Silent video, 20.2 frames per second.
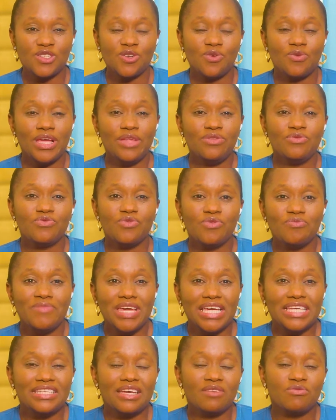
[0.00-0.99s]
So when we
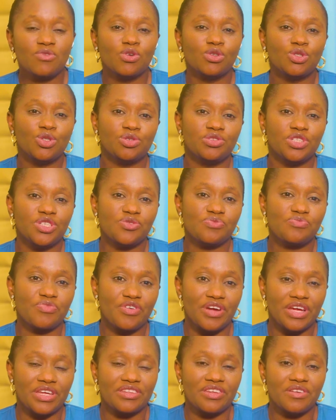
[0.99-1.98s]
make them go through these
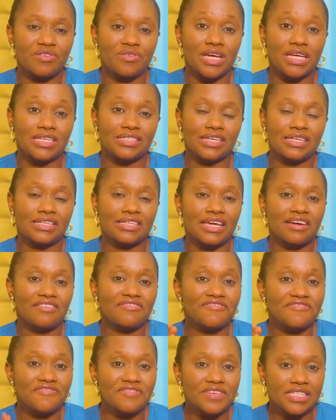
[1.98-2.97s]
criteria and they are
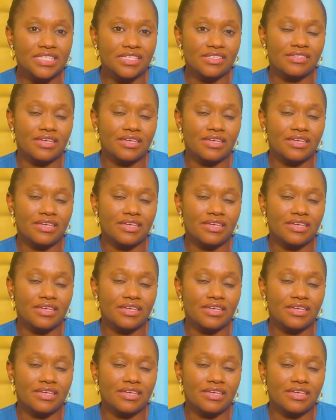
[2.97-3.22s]
fit,